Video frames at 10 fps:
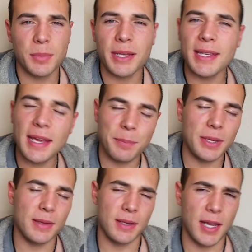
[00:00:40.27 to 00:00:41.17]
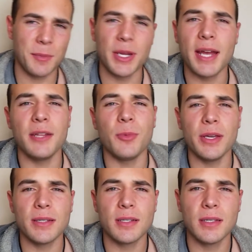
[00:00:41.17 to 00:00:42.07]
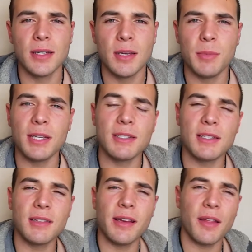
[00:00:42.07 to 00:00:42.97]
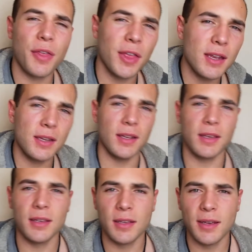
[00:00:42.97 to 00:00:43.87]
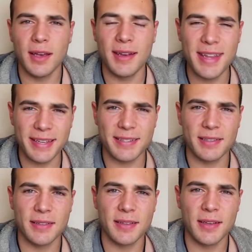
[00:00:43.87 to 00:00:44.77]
But I get beyond the camera anyways because it's the authenticness